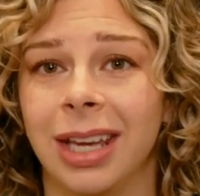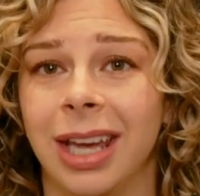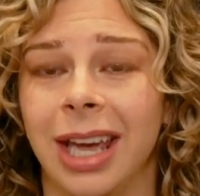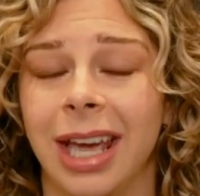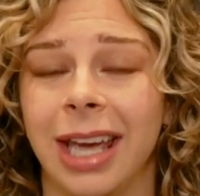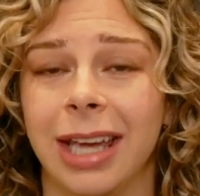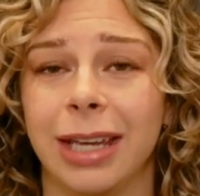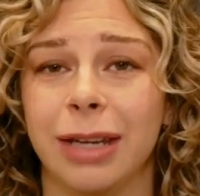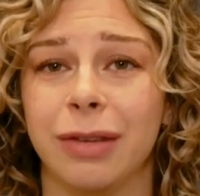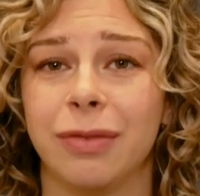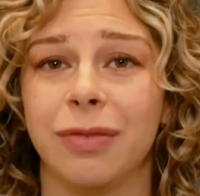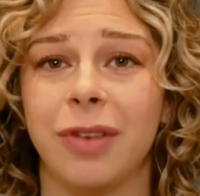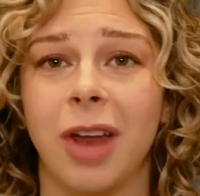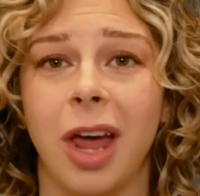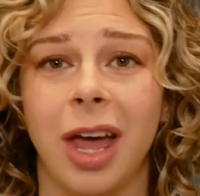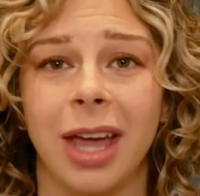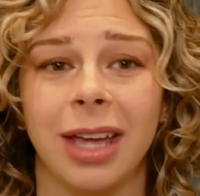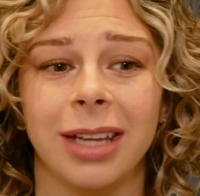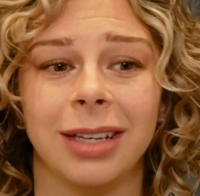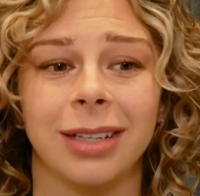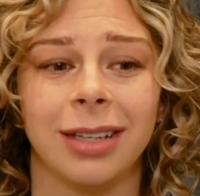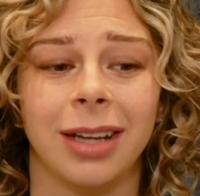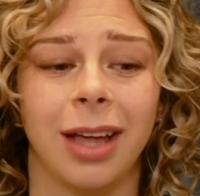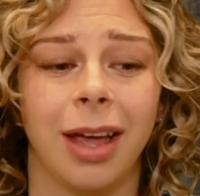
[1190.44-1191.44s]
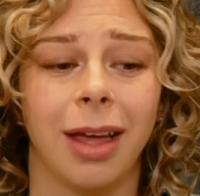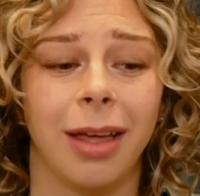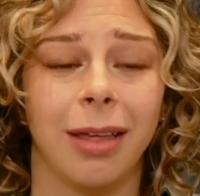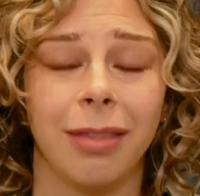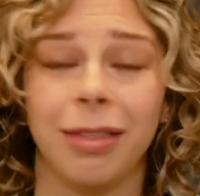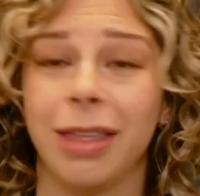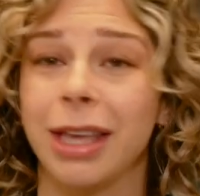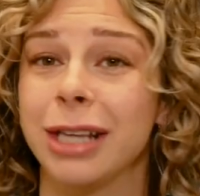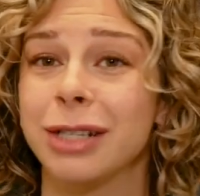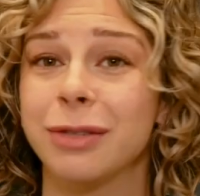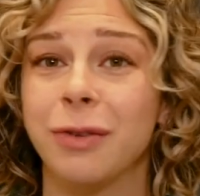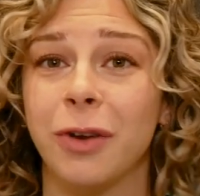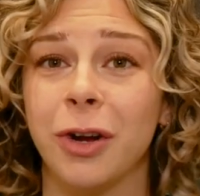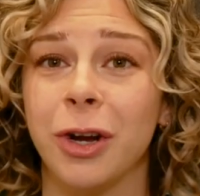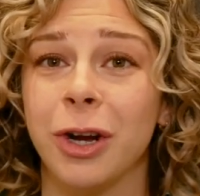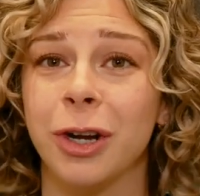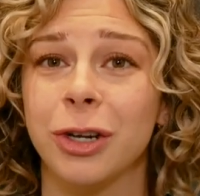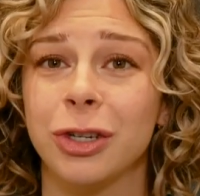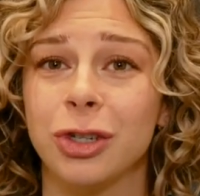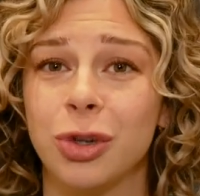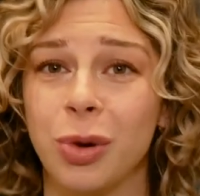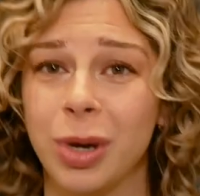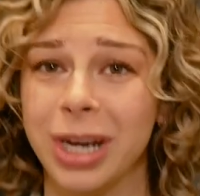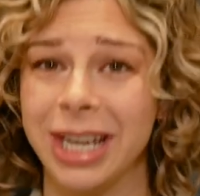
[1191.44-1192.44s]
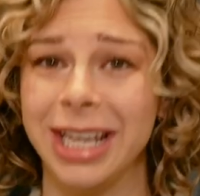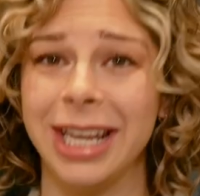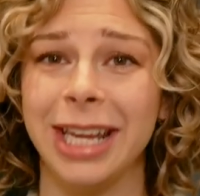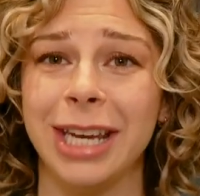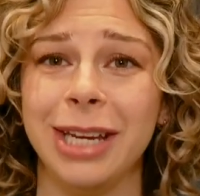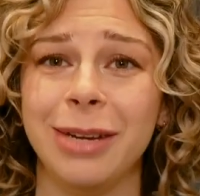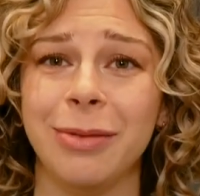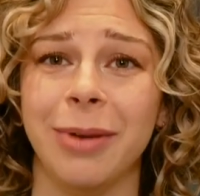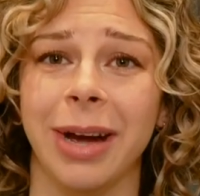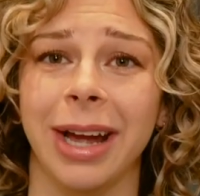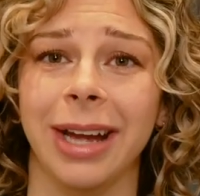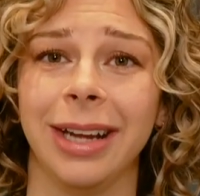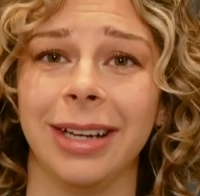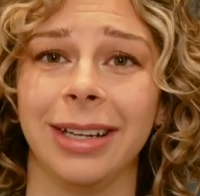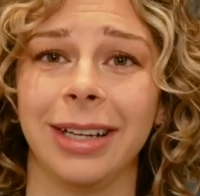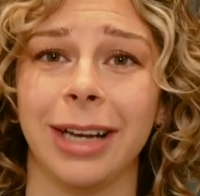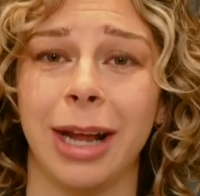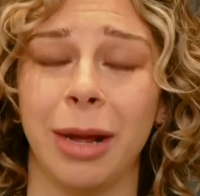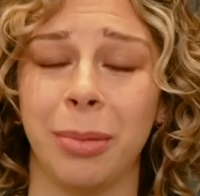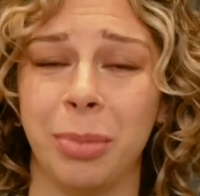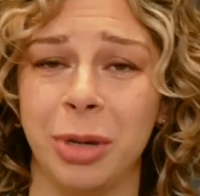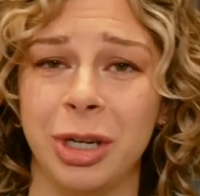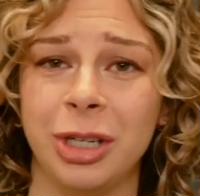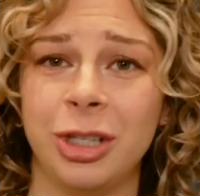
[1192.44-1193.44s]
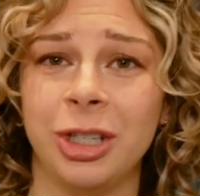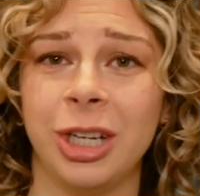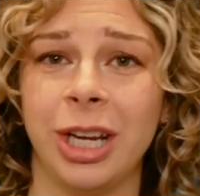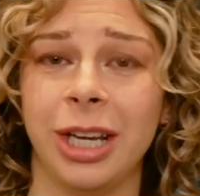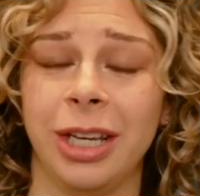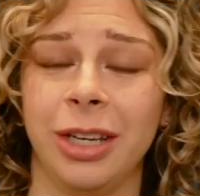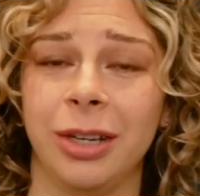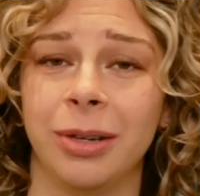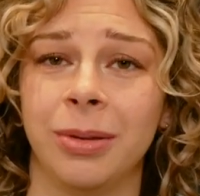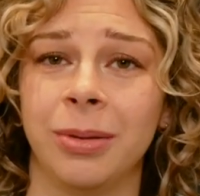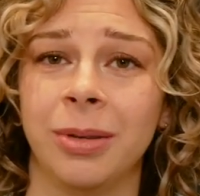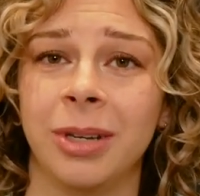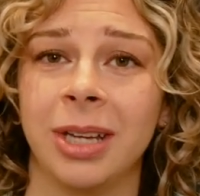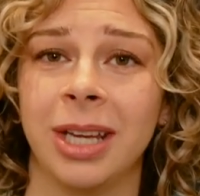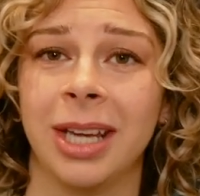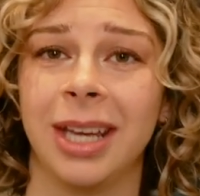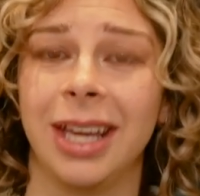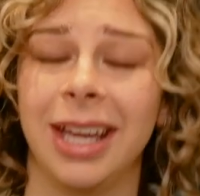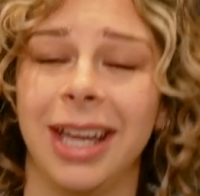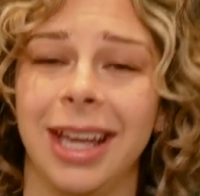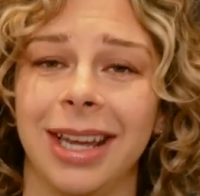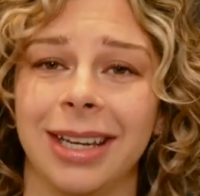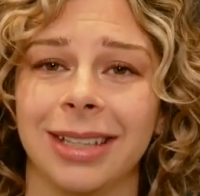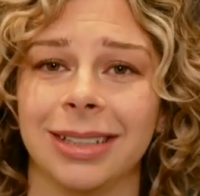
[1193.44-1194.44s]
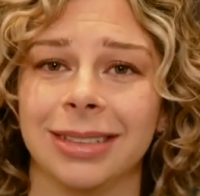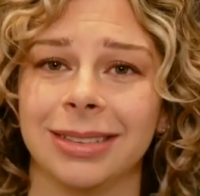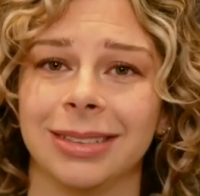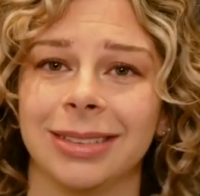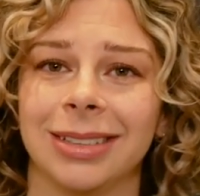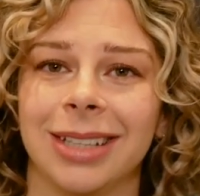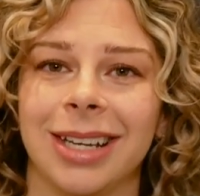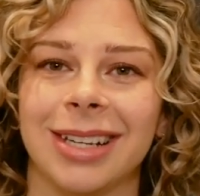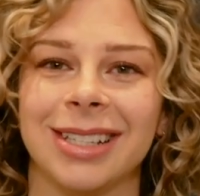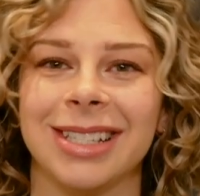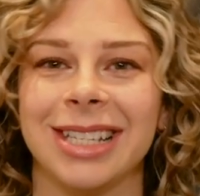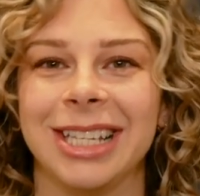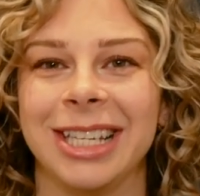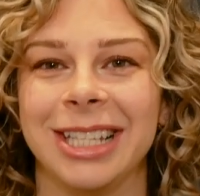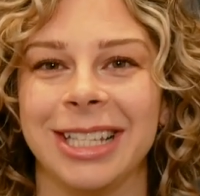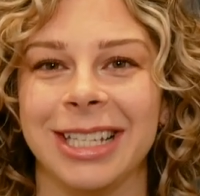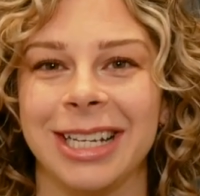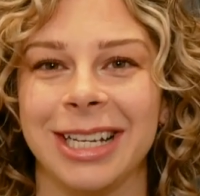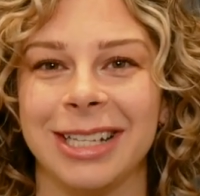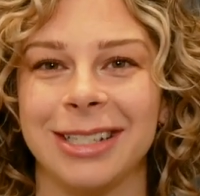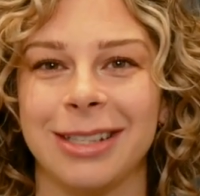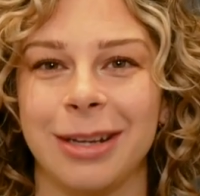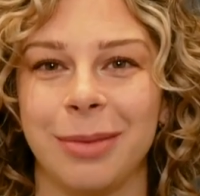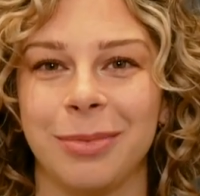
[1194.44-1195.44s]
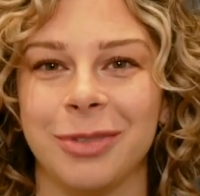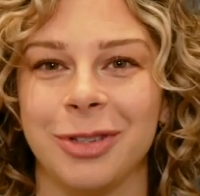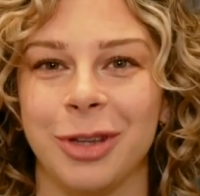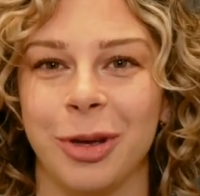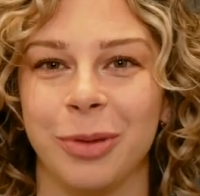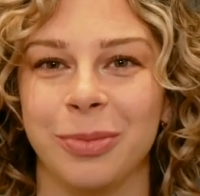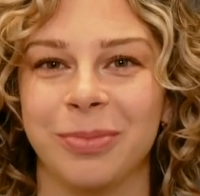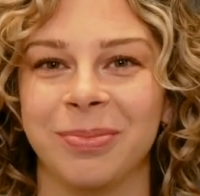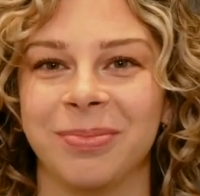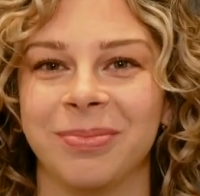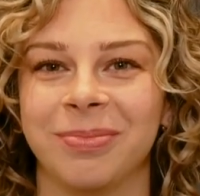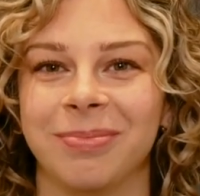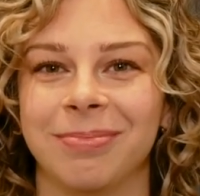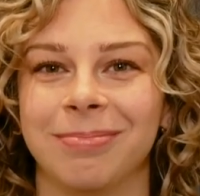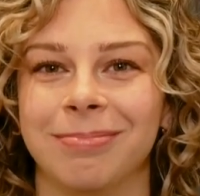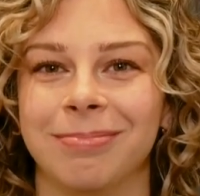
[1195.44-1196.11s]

And if not, thanks for joining anyway. I appreciate you, and I'll see you in the next episode.